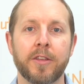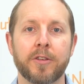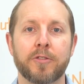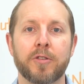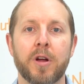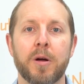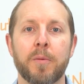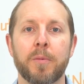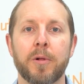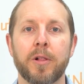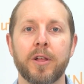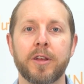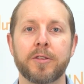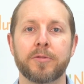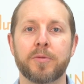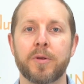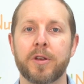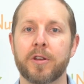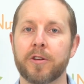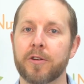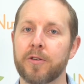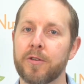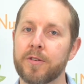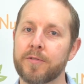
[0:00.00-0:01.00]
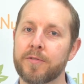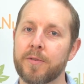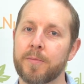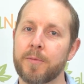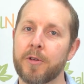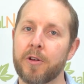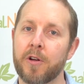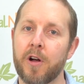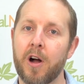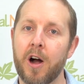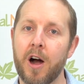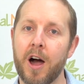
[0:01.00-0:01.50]
The trouble is, when you're going from
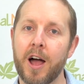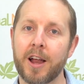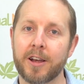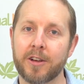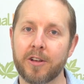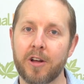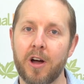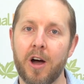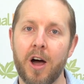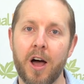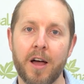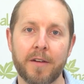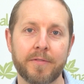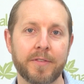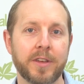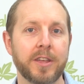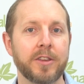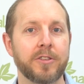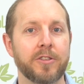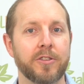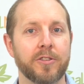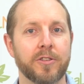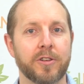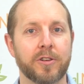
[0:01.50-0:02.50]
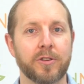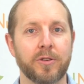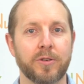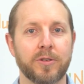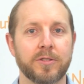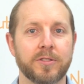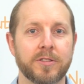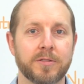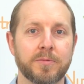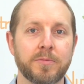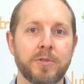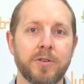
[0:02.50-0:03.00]
your hot coffee to your
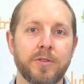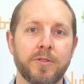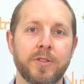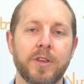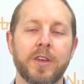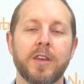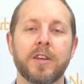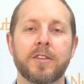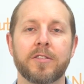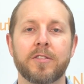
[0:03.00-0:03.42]
cold smoothie,